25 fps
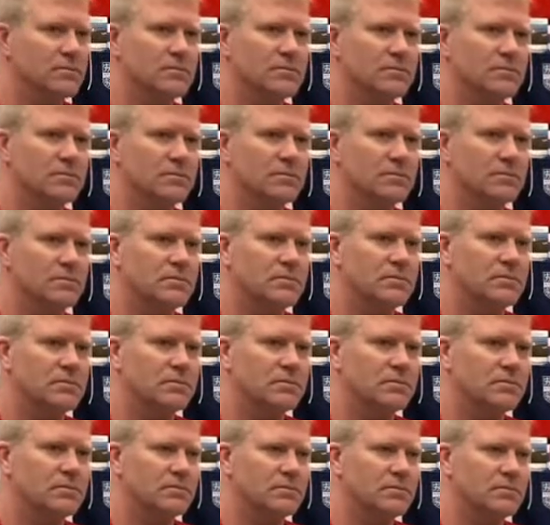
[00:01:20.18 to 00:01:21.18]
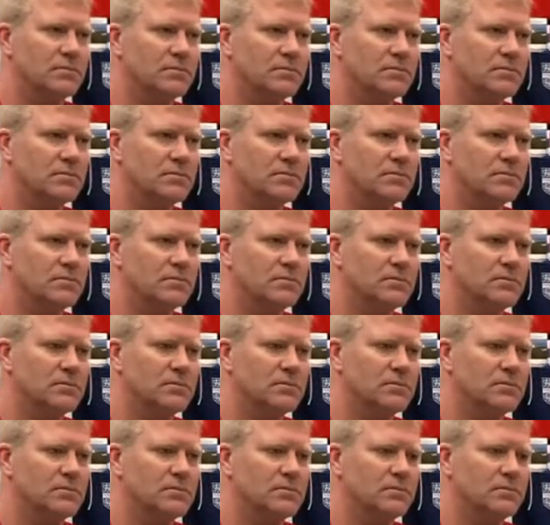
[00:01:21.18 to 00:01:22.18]

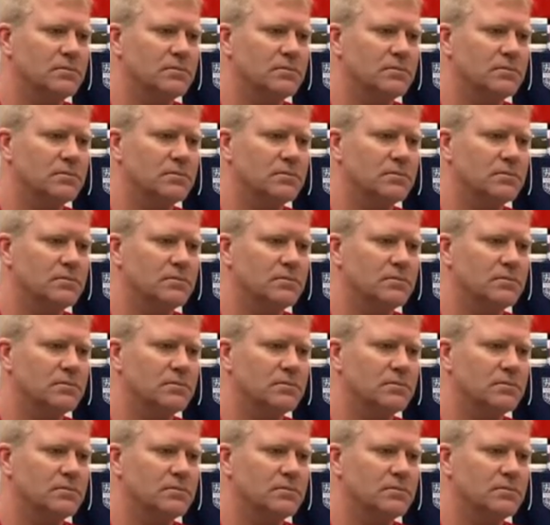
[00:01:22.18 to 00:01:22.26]
This person isn't speaking.